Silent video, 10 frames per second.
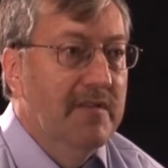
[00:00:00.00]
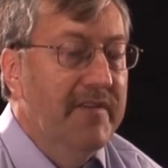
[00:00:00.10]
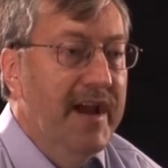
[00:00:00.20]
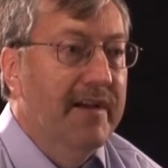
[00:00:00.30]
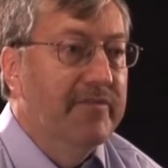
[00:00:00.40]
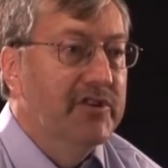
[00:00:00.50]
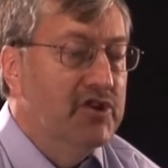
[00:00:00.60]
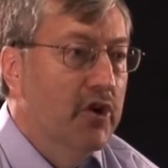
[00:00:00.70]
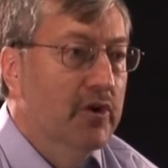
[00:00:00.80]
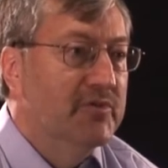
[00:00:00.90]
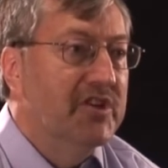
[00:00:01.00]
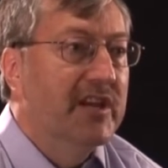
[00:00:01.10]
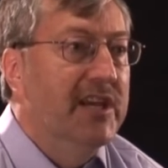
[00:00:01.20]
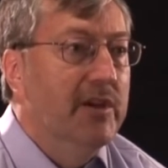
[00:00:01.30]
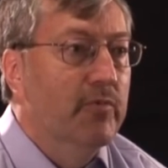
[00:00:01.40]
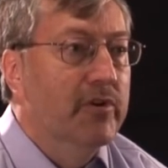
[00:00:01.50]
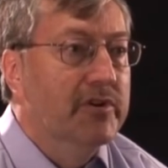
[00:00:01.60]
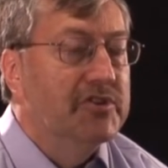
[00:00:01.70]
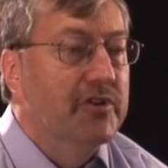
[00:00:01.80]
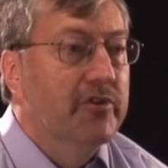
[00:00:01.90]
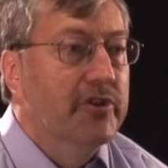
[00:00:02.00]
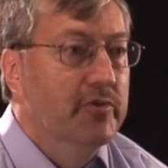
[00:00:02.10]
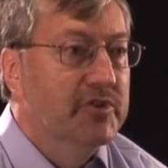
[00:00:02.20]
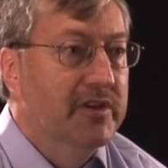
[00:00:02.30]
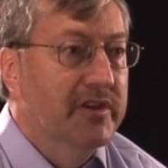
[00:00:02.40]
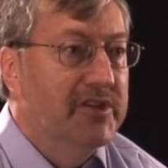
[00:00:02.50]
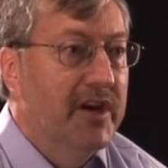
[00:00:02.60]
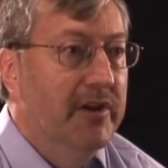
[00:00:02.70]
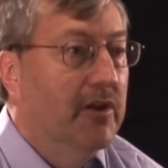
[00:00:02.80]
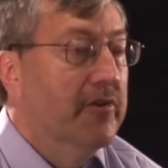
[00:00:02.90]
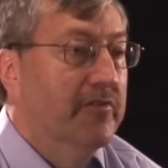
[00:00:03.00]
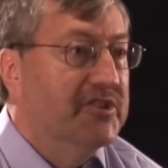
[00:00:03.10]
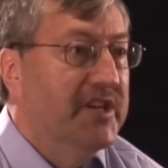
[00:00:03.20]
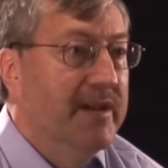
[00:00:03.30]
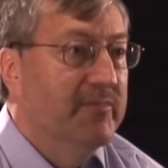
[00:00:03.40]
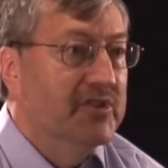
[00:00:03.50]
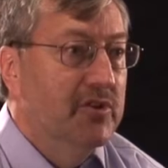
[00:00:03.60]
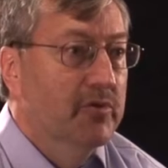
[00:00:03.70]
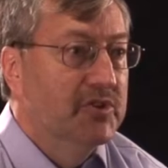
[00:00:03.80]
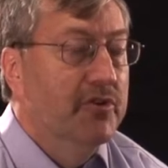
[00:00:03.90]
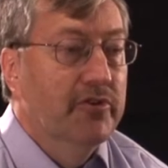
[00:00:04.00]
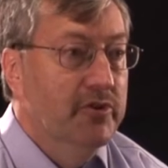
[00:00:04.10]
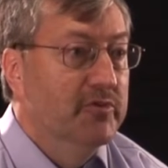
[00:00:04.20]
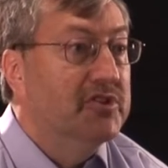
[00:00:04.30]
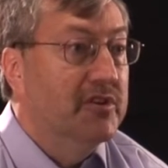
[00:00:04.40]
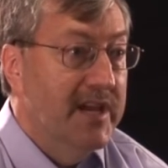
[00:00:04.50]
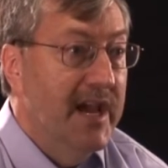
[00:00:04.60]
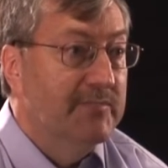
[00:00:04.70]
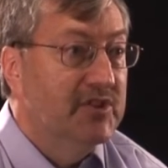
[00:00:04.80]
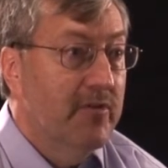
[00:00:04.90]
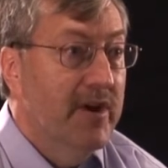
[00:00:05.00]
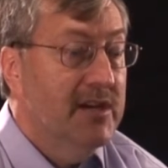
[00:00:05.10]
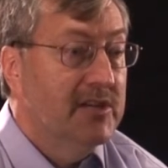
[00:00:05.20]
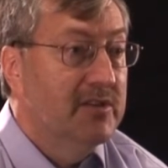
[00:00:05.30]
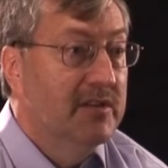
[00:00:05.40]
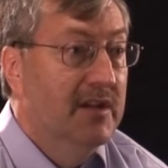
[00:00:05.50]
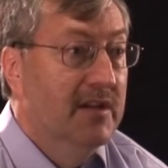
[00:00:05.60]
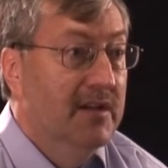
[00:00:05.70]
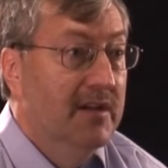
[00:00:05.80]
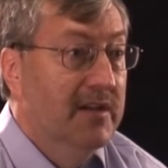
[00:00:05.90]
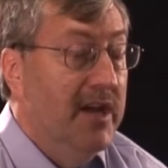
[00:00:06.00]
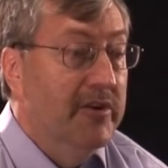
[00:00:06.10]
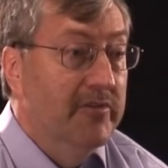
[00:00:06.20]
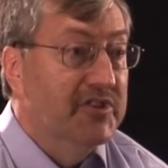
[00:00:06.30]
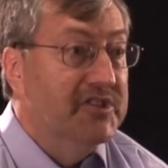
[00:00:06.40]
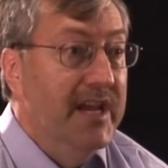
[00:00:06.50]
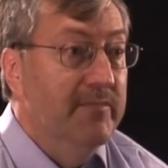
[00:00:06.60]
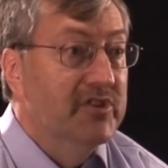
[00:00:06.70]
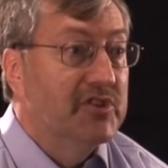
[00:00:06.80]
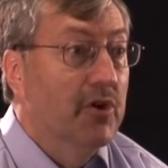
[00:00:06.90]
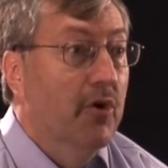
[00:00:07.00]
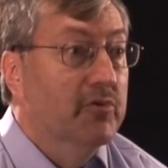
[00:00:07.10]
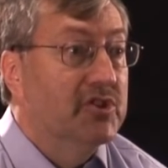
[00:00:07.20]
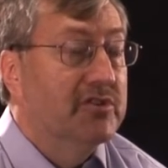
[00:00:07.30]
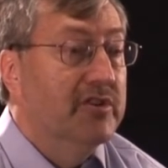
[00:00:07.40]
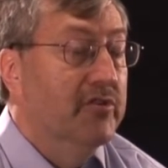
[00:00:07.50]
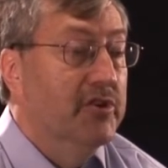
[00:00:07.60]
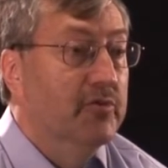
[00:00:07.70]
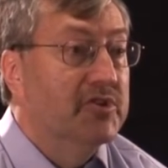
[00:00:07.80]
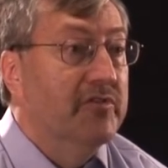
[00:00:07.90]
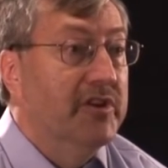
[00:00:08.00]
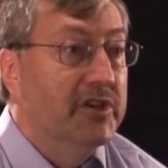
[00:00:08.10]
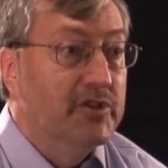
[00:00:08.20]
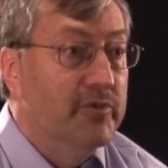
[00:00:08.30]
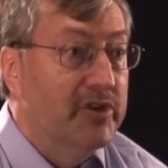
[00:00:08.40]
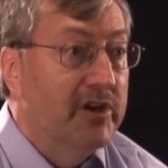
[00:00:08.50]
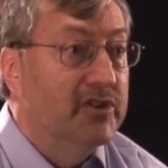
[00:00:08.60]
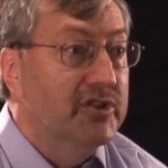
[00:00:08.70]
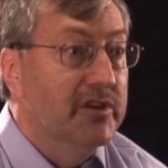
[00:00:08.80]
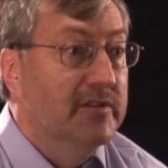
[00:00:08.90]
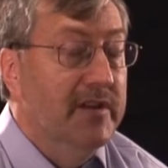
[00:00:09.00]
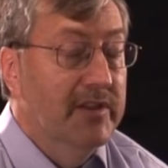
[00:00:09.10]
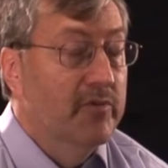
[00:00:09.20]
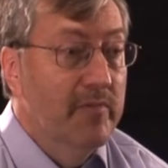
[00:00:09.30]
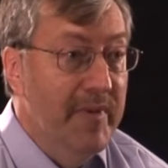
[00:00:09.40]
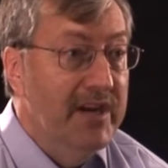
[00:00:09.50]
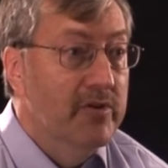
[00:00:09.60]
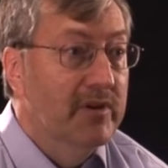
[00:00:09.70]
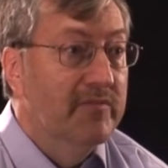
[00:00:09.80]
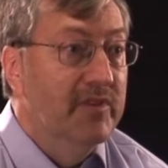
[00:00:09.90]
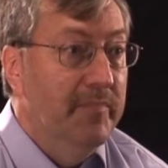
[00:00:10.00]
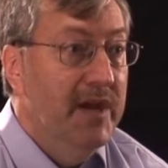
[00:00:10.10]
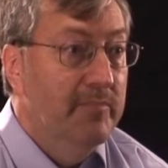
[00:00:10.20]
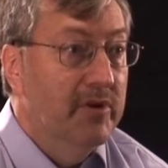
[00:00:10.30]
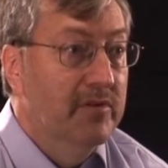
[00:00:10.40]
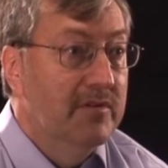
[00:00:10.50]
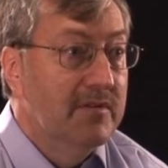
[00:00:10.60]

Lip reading: that the terms and keywords that are used in a title are the same as those that are used in the abstract, and are the same as those that are used in the introduction and the remainder of the paper.